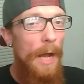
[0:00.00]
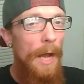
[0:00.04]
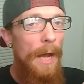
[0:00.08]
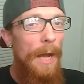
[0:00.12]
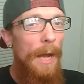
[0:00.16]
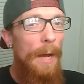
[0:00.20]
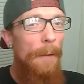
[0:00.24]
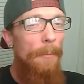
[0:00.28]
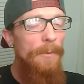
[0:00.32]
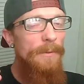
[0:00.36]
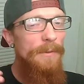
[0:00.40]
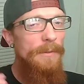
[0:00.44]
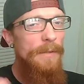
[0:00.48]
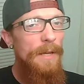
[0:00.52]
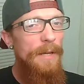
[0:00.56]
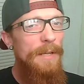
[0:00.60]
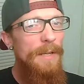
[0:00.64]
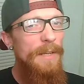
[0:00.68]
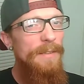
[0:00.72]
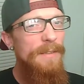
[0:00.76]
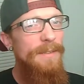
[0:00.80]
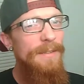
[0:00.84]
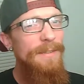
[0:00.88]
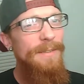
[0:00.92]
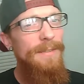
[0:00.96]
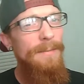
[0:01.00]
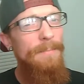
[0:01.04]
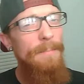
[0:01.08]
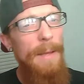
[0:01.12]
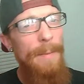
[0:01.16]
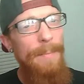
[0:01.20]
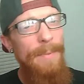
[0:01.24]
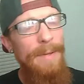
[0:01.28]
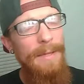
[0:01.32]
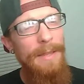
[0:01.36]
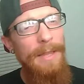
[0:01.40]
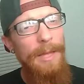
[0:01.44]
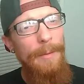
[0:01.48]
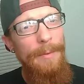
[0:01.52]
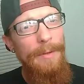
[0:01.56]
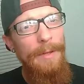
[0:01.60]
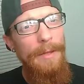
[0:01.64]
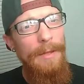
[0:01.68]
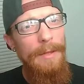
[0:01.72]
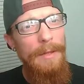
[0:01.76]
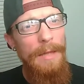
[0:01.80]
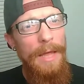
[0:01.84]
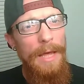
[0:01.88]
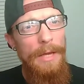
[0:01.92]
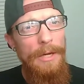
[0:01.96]
I would say this is maybe a little bit
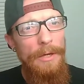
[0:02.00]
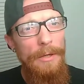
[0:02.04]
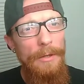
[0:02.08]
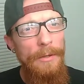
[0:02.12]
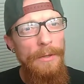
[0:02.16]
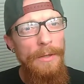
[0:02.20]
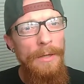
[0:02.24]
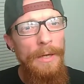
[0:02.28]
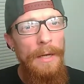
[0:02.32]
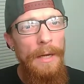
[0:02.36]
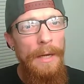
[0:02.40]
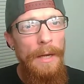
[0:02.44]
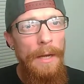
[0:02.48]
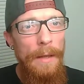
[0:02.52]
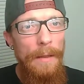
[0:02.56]
lighter